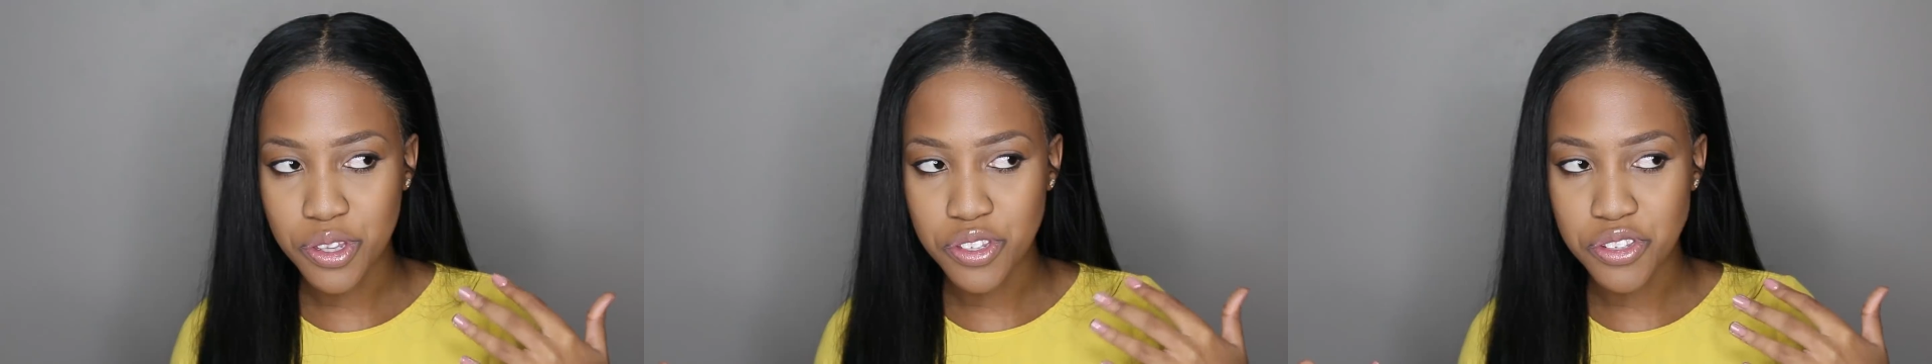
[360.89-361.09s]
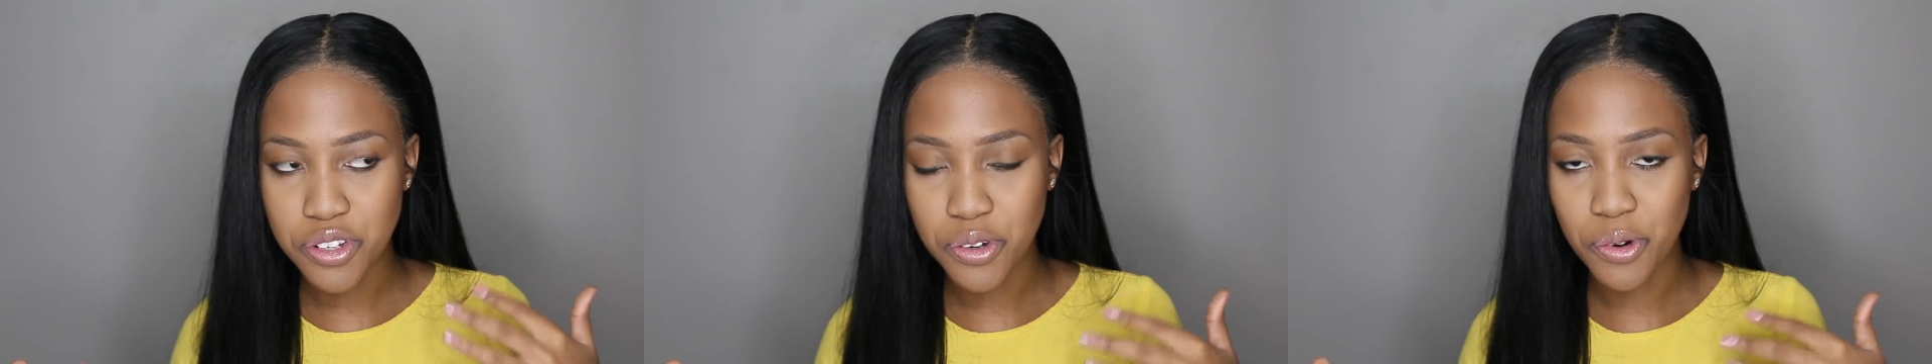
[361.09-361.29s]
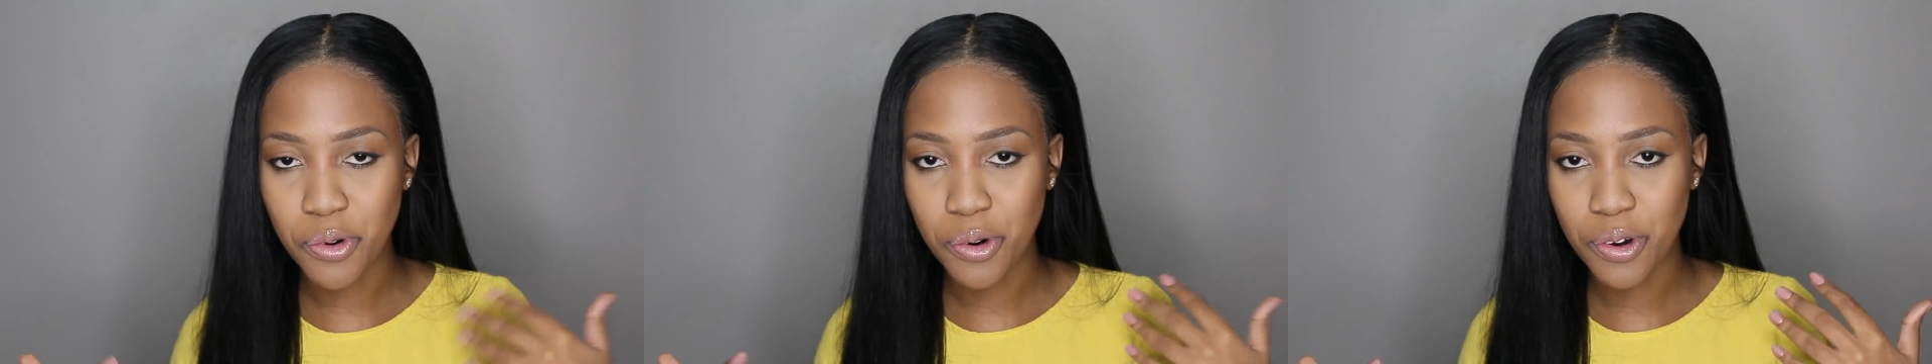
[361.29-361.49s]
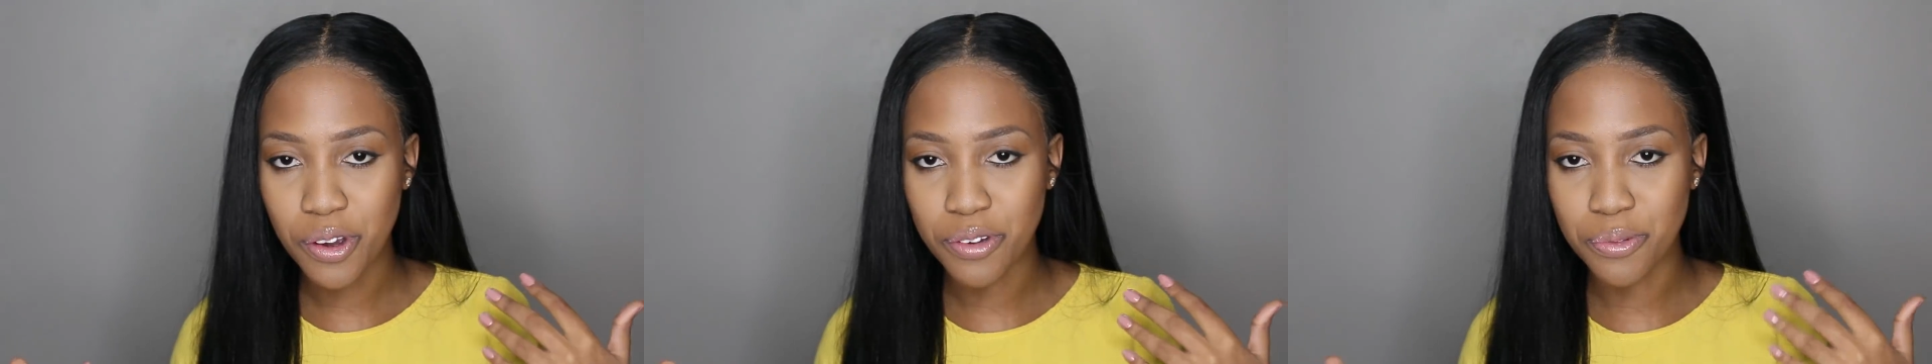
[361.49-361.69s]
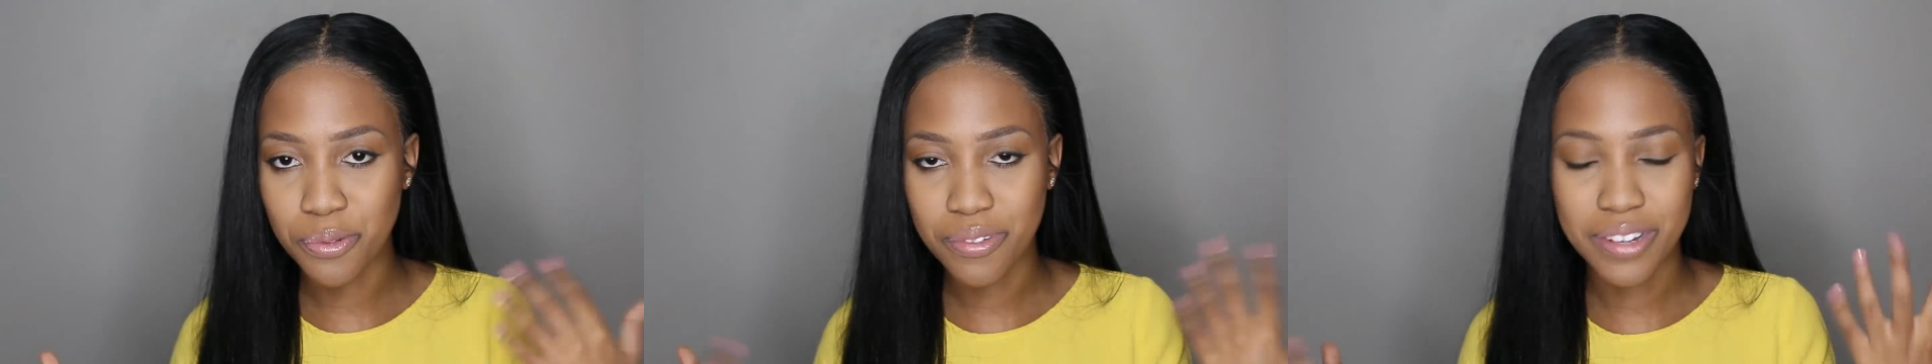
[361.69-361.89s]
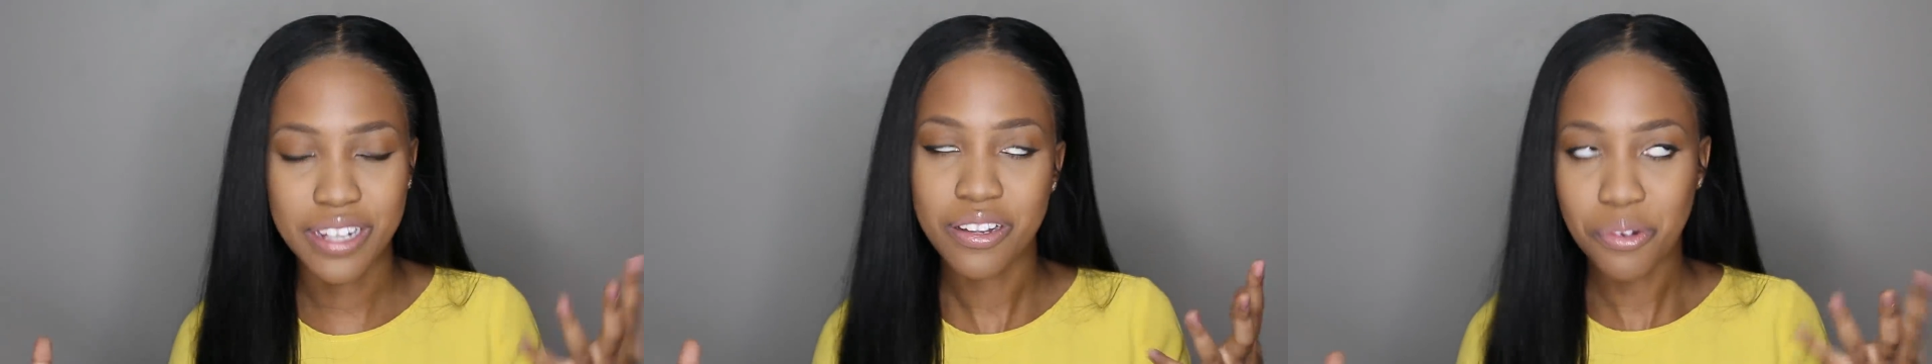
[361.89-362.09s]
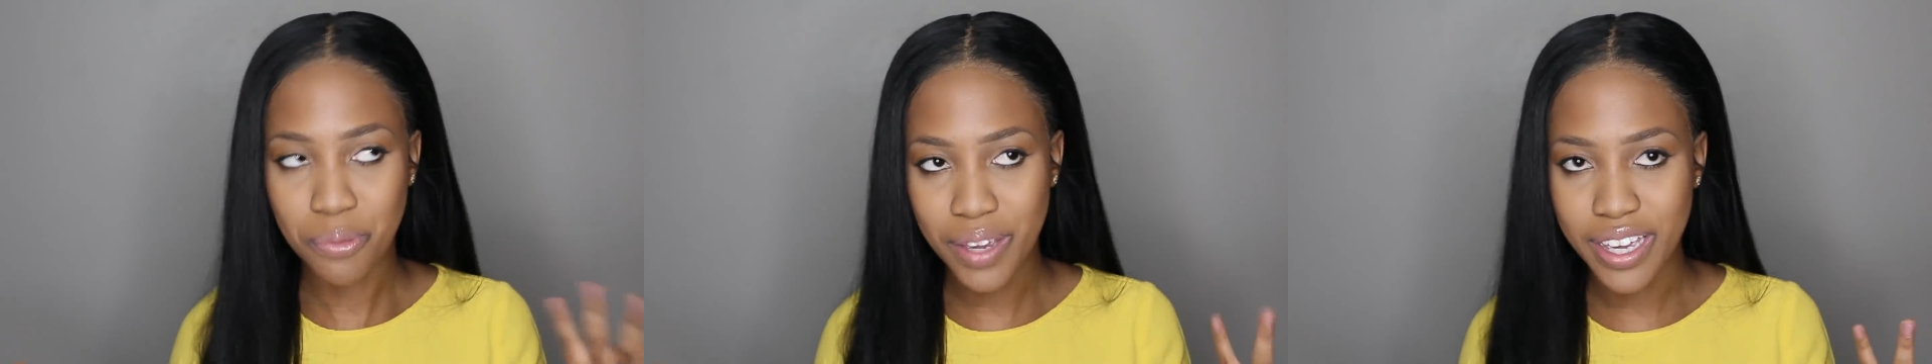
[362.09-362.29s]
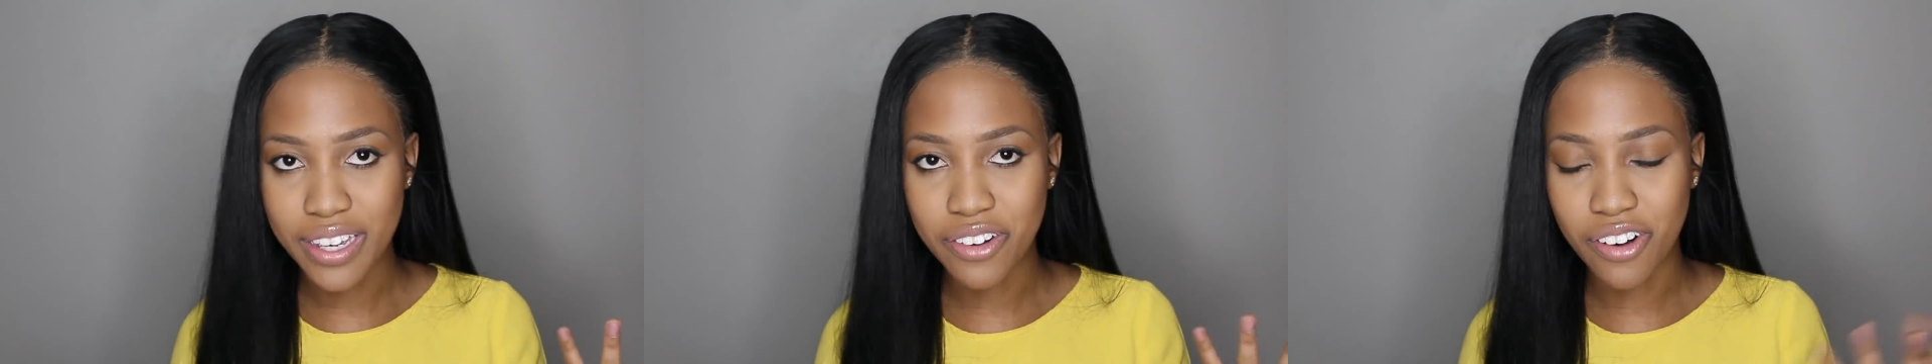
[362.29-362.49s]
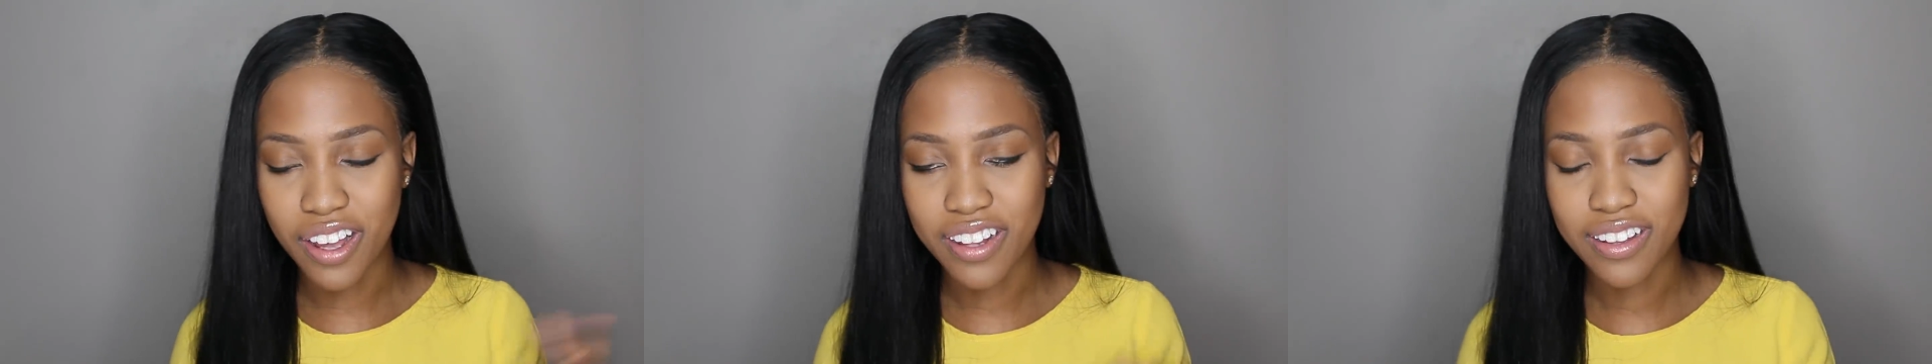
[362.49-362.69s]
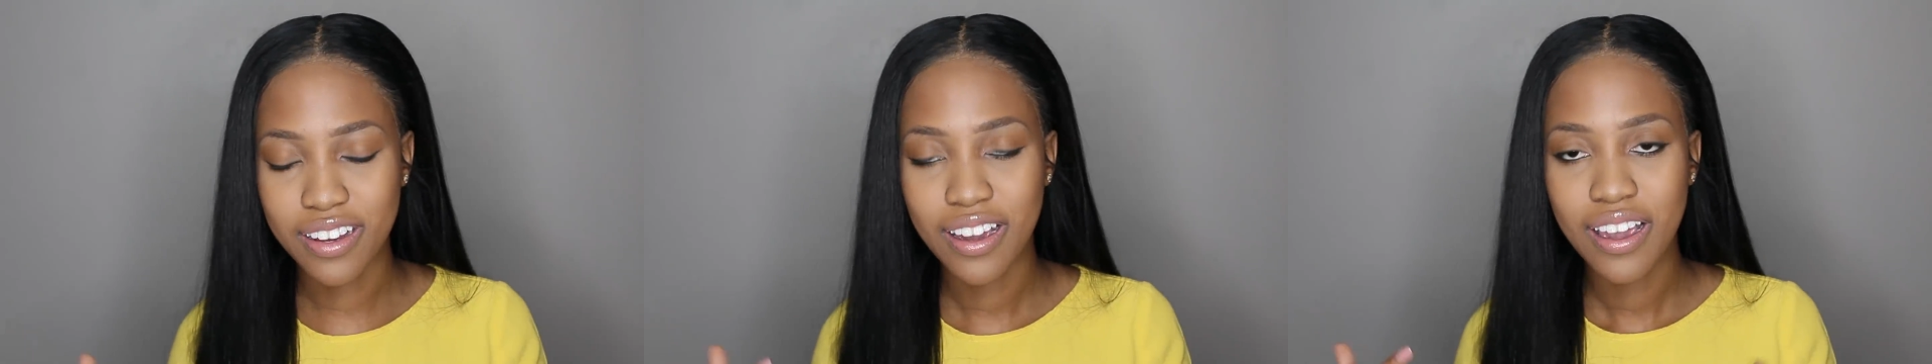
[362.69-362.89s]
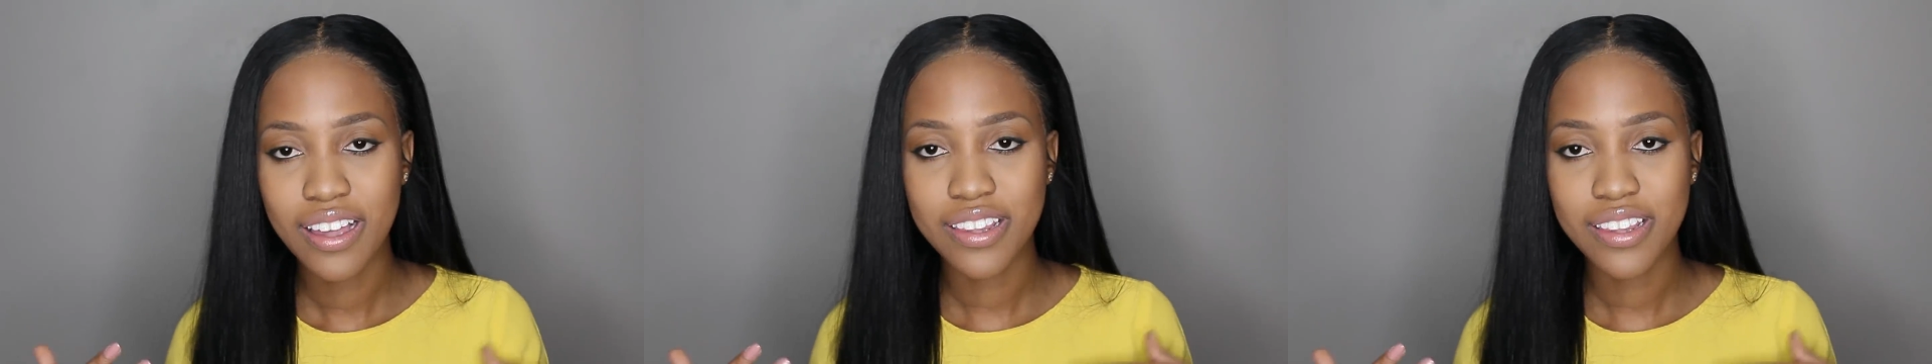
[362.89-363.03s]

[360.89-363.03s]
there's no, a wig rather,